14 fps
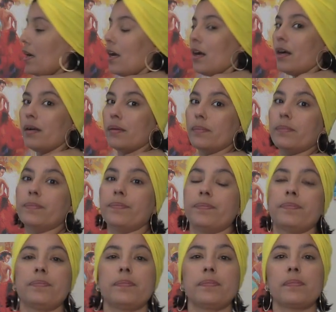um,
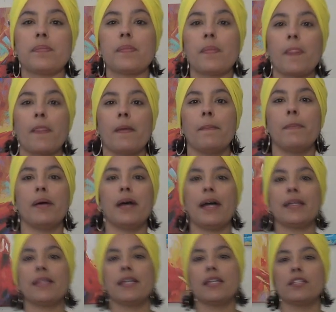but
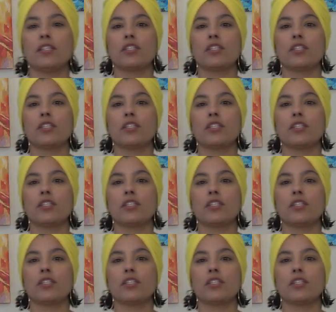I think it's